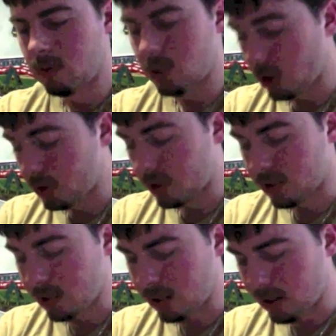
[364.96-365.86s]
She also has
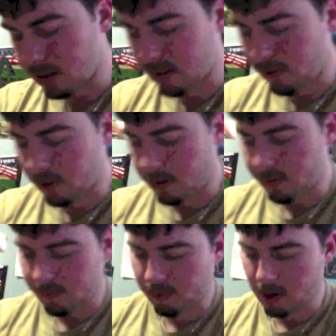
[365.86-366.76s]
a different
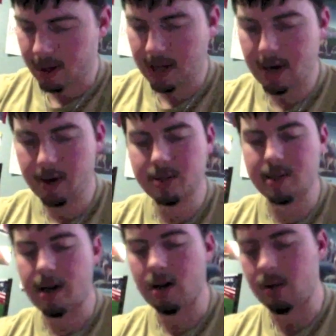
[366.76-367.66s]
front
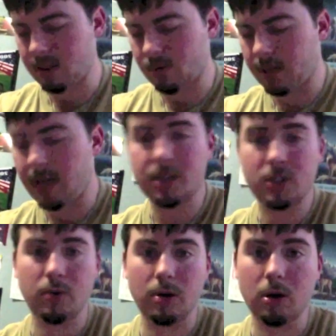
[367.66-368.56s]
hairstyle that's related
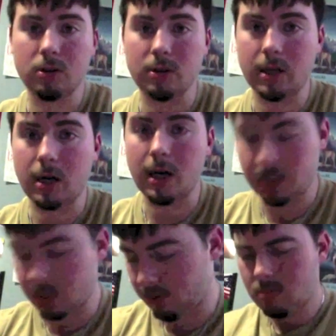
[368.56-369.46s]
to her alternate
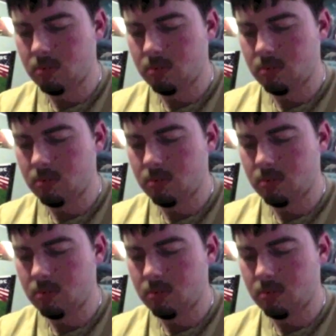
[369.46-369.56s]
costume.